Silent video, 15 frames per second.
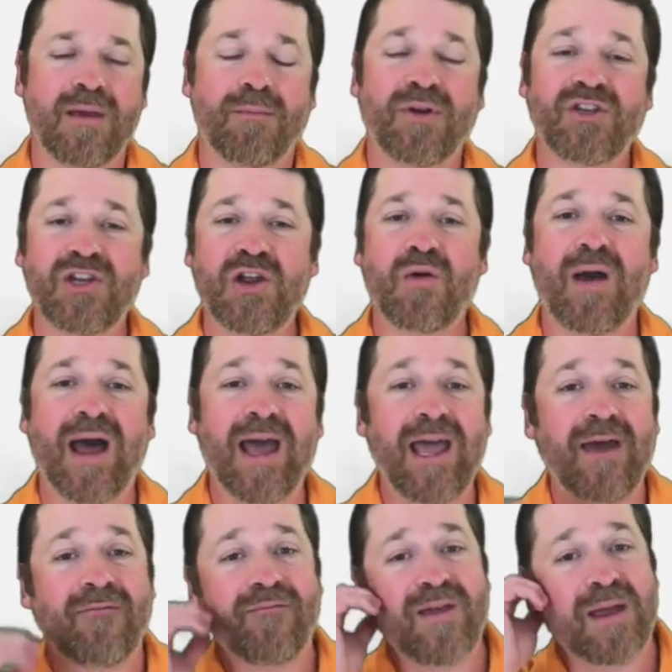But you know, I
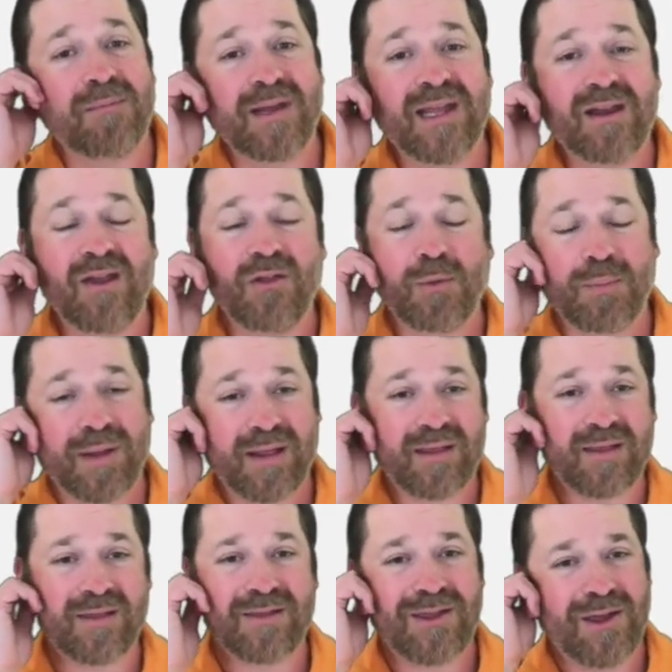have family in other
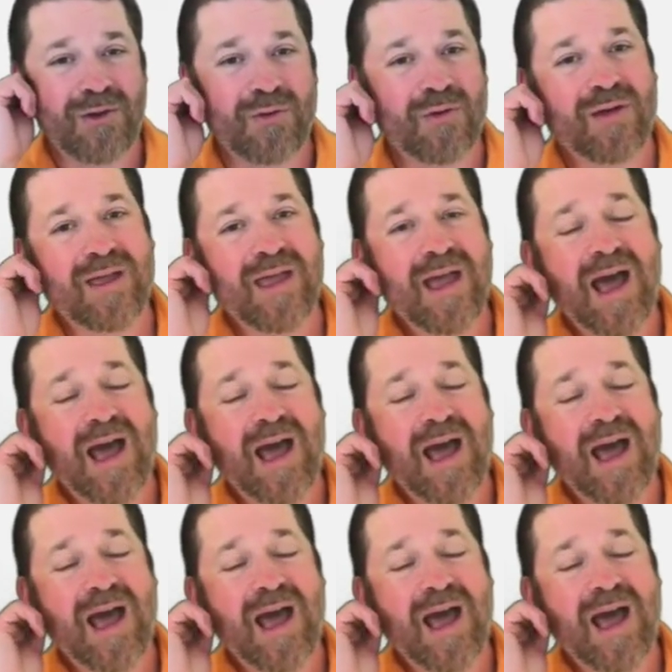places too.